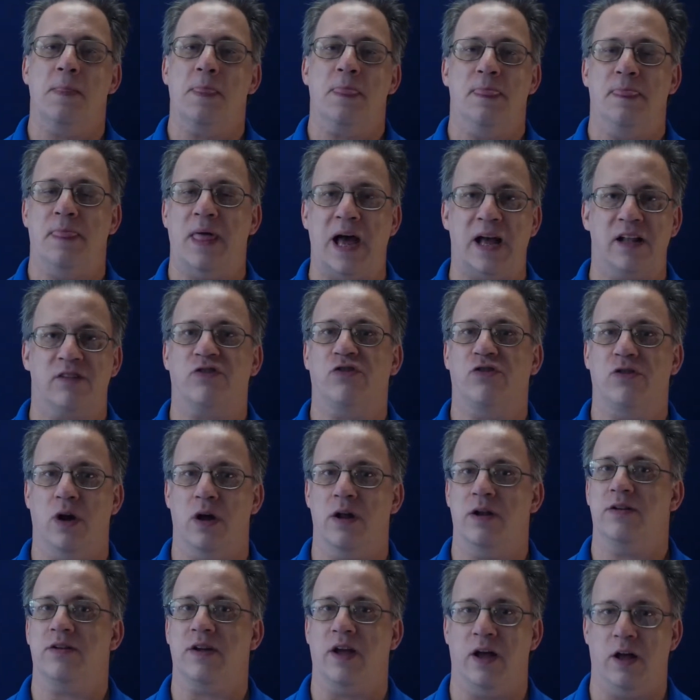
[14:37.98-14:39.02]
That's
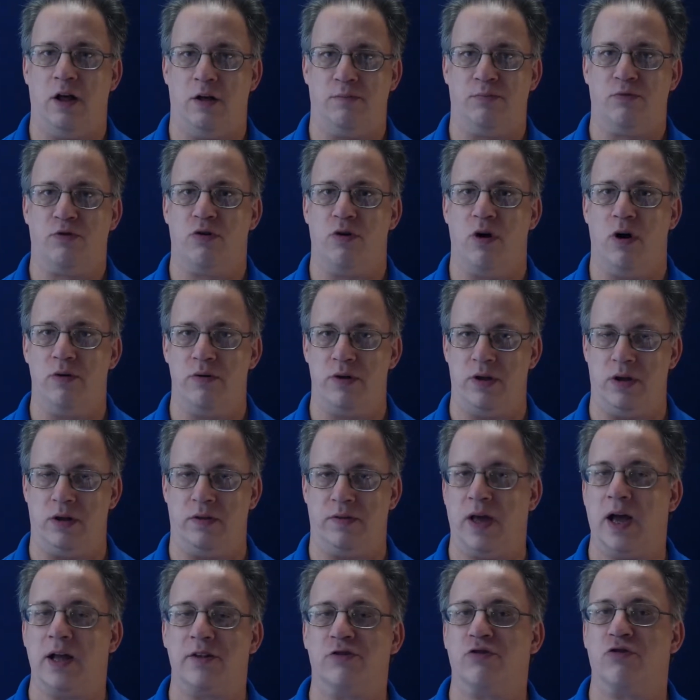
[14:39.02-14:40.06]
done to help
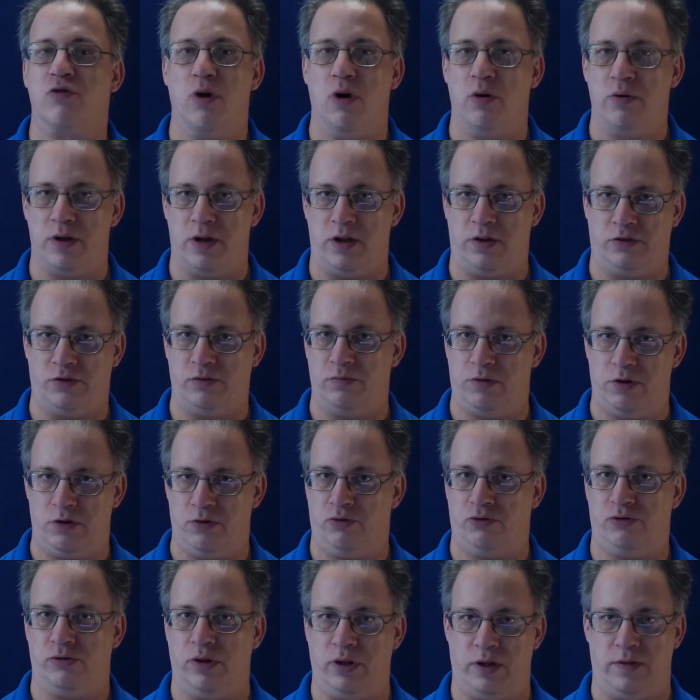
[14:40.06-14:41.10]
that's cronyism
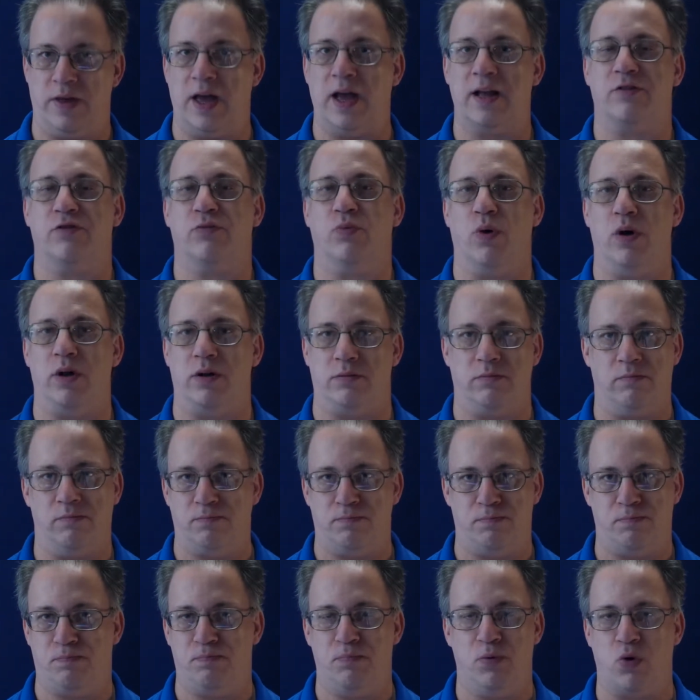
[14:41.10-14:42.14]
usually. That's what
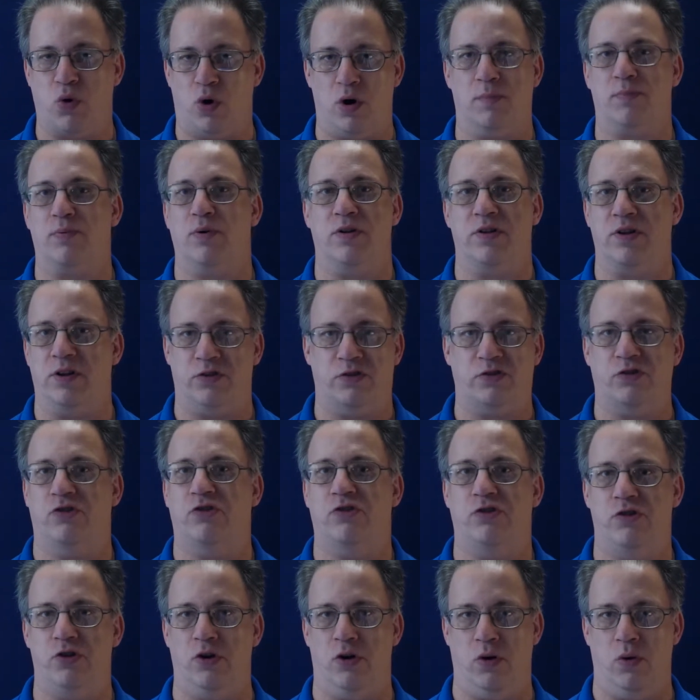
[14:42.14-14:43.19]

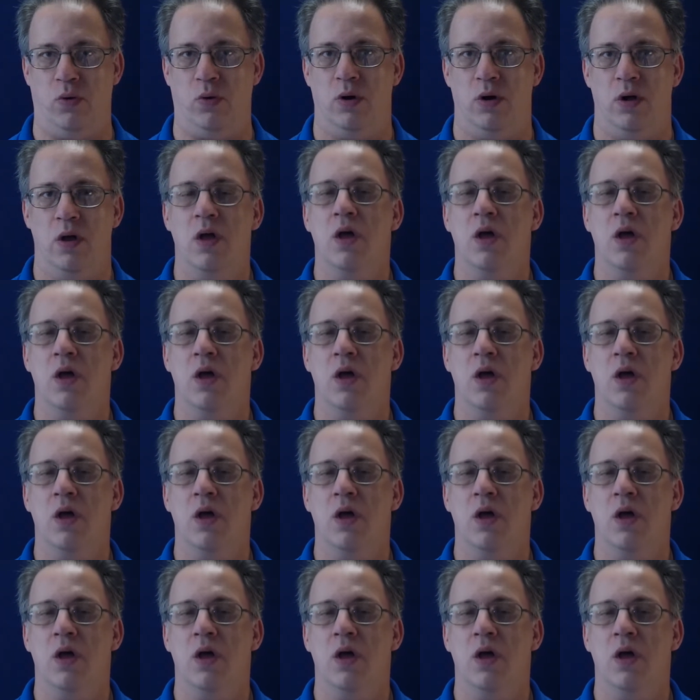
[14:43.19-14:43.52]
corporatists do.